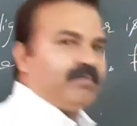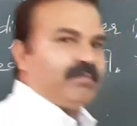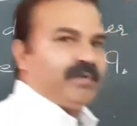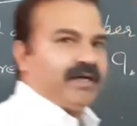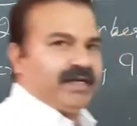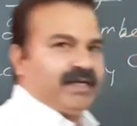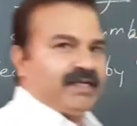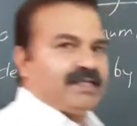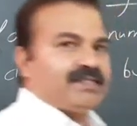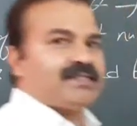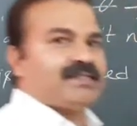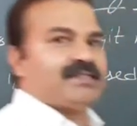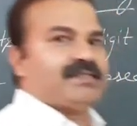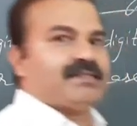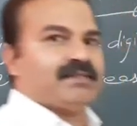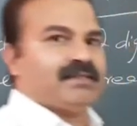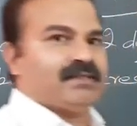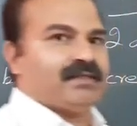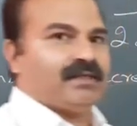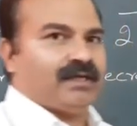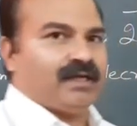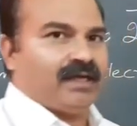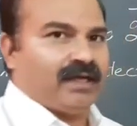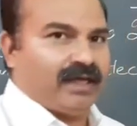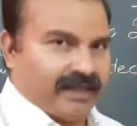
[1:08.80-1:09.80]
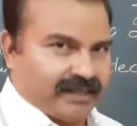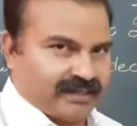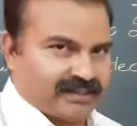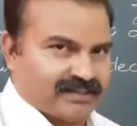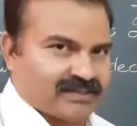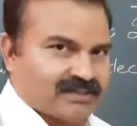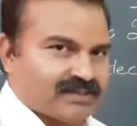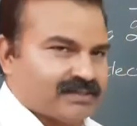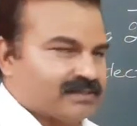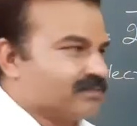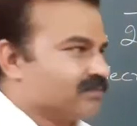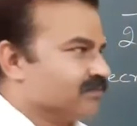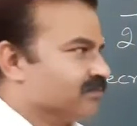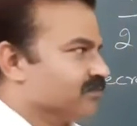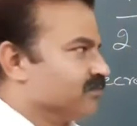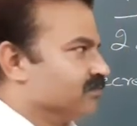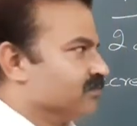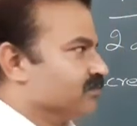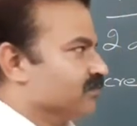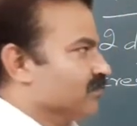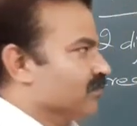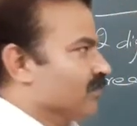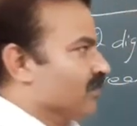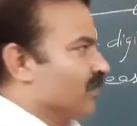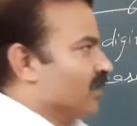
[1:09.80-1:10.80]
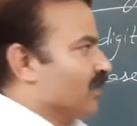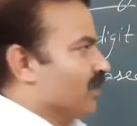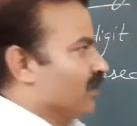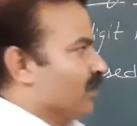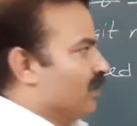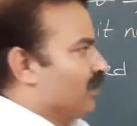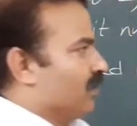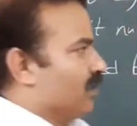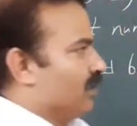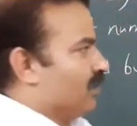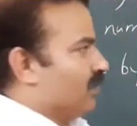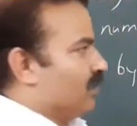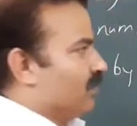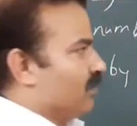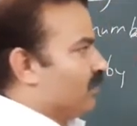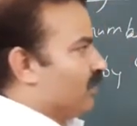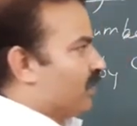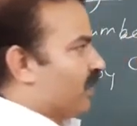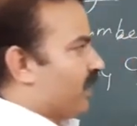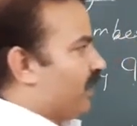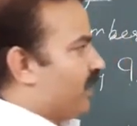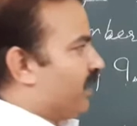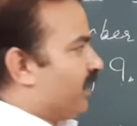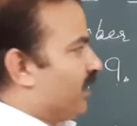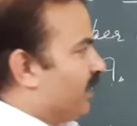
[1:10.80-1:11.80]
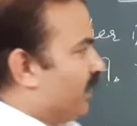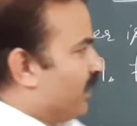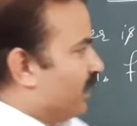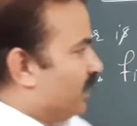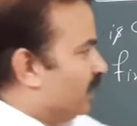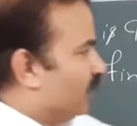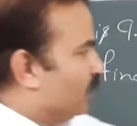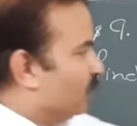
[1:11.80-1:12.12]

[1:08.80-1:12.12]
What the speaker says: minus x. Okay,